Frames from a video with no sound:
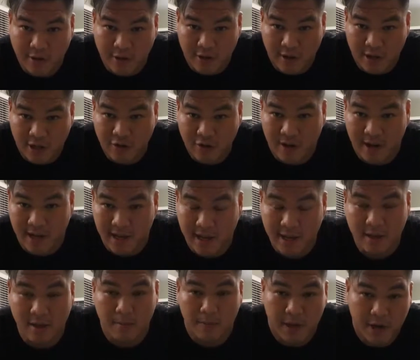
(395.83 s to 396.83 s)
are gonna try to
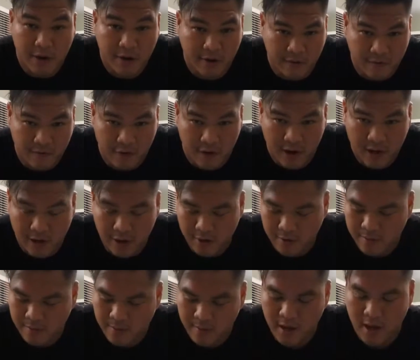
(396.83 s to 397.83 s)
hit the mirror in front of
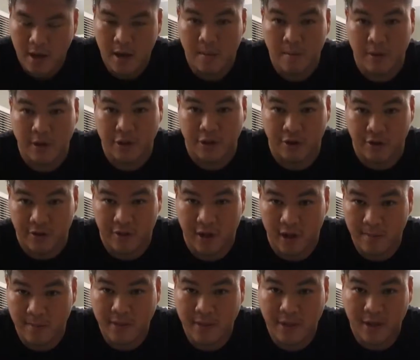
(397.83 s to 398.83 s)
you, but your
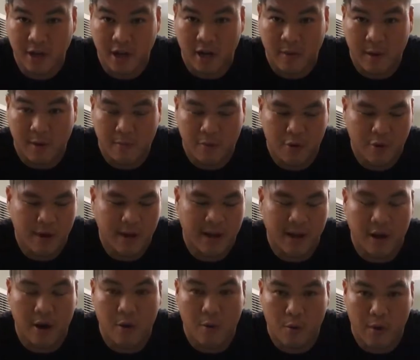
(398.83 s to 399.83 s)
thumbs are gonna be
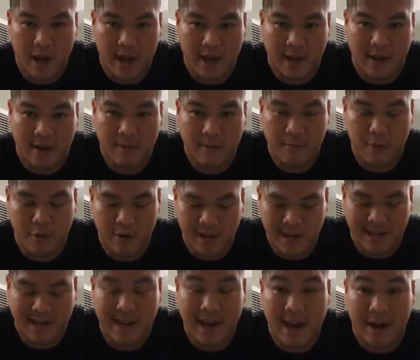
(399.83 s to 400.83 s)
pointing away,
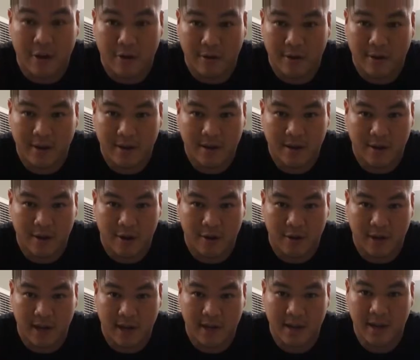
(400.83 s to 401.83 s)
pointing down,
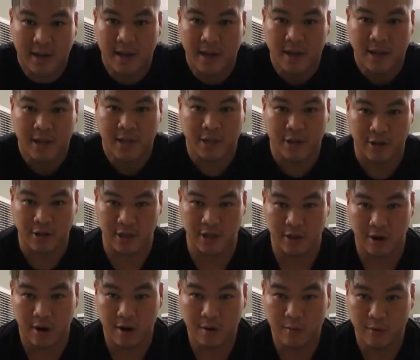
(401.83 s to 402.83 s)
okay? So you
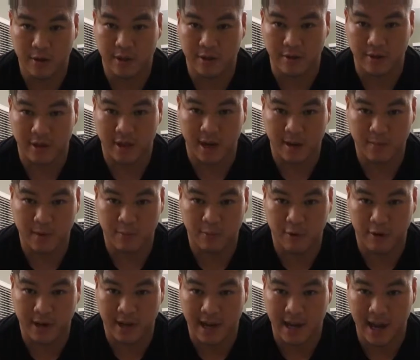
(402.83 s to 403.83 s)
start with your thumbs
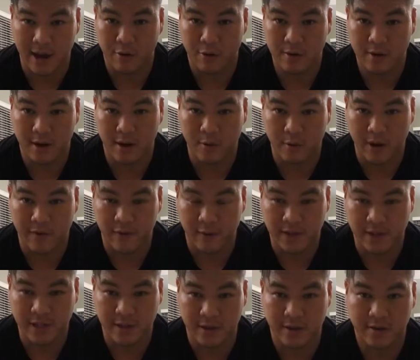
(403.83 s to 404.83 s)
pointing out, away from
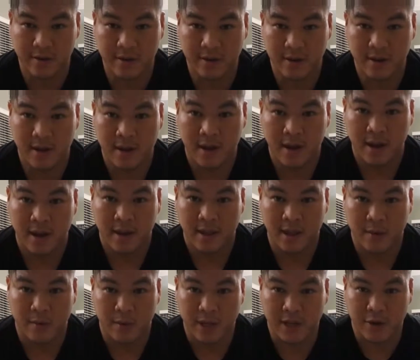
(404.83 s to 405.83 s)
each other.
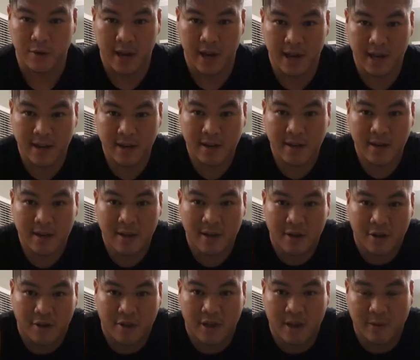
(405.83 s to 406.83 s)
Then when you end,
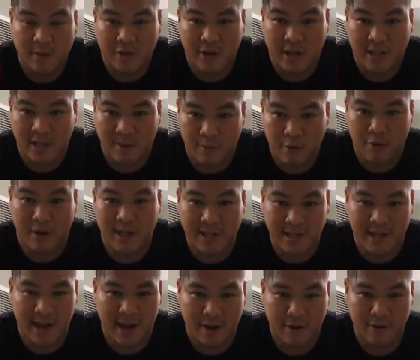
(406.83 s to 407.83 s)
your thumbs are actually pointing down,